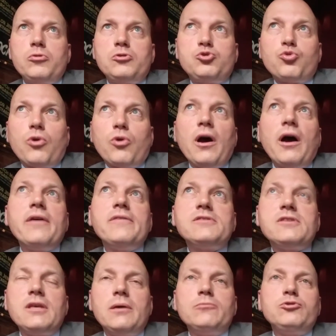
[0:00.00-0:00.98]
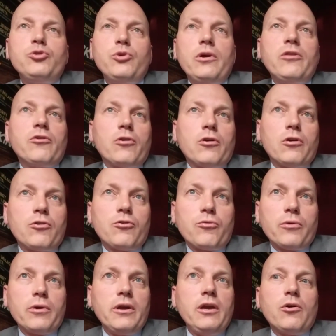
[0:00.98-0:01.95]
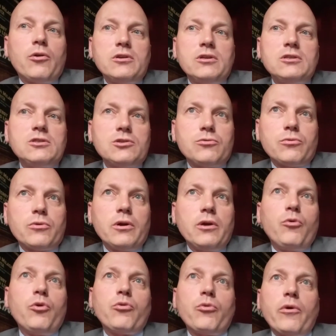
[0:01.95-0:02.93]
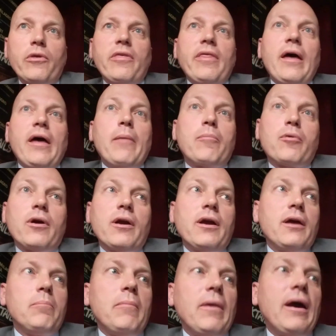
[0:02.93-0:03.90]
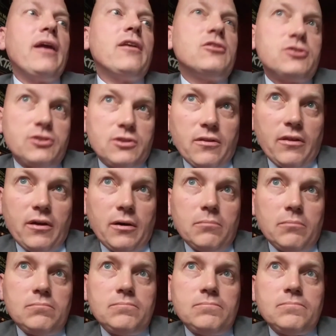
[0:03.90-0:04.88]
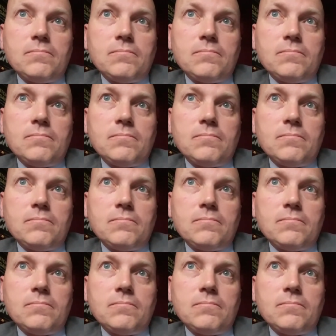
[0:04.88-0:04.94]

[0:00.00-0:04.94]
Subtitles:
drives them to either agree or disagree with whether that brand matters to them.